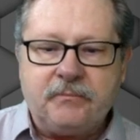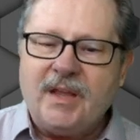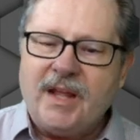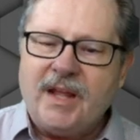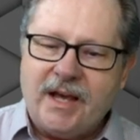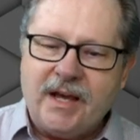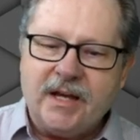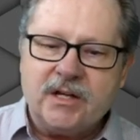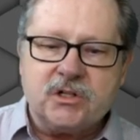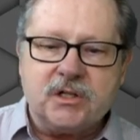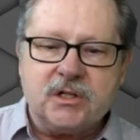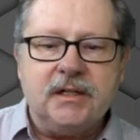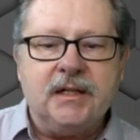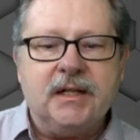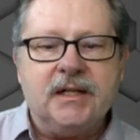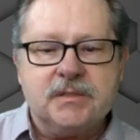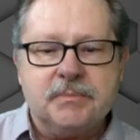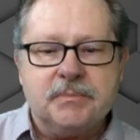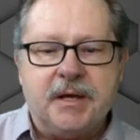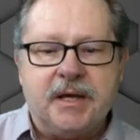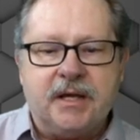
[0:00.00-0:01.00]
Actually,
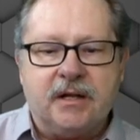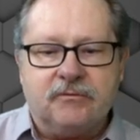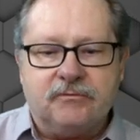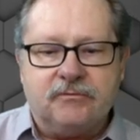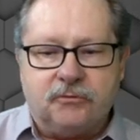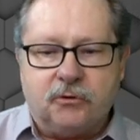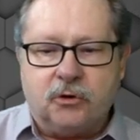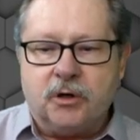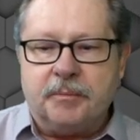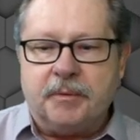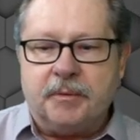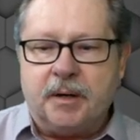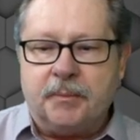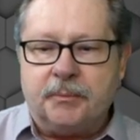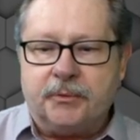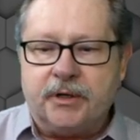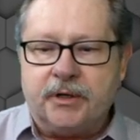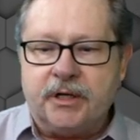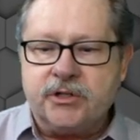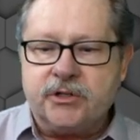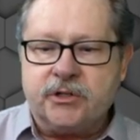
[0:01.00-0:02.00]
let's make it a form
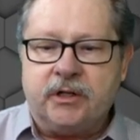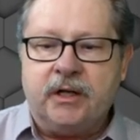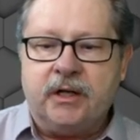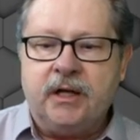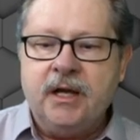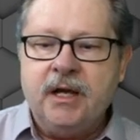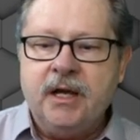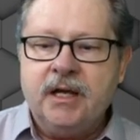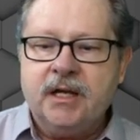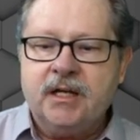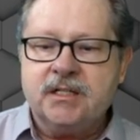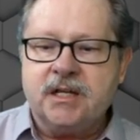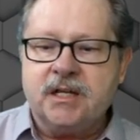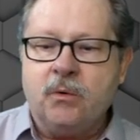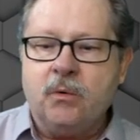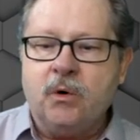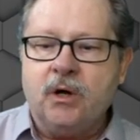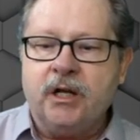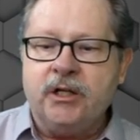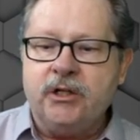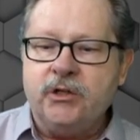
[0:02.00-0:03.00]
operation because I
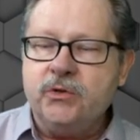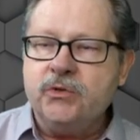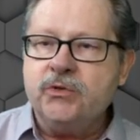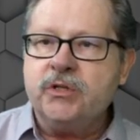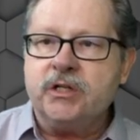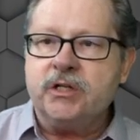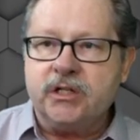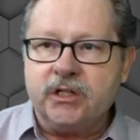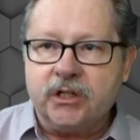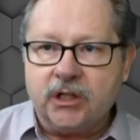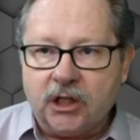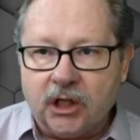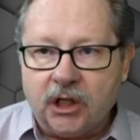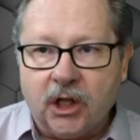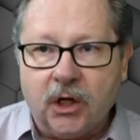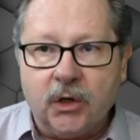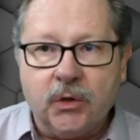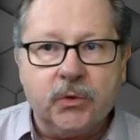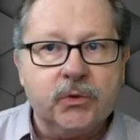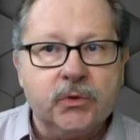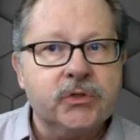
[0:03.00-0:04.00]
want to use it to
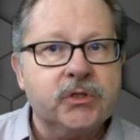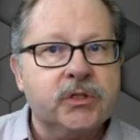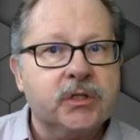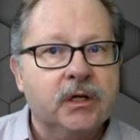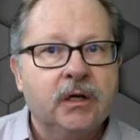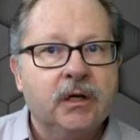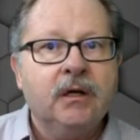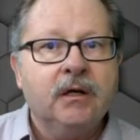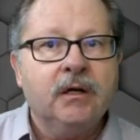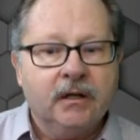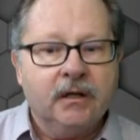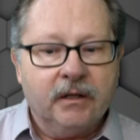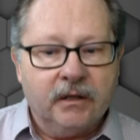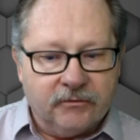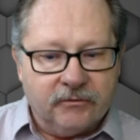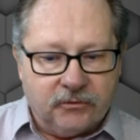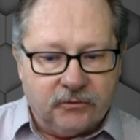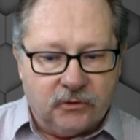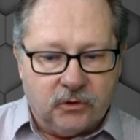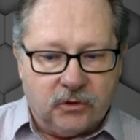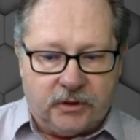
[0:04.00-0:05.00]
close the
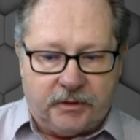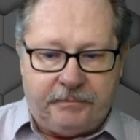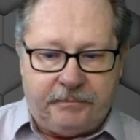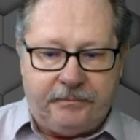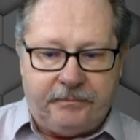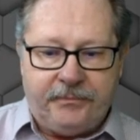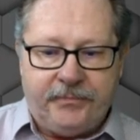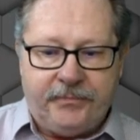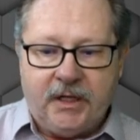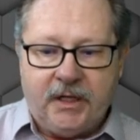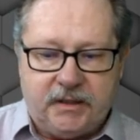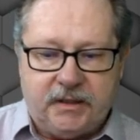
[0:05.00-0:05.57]
form.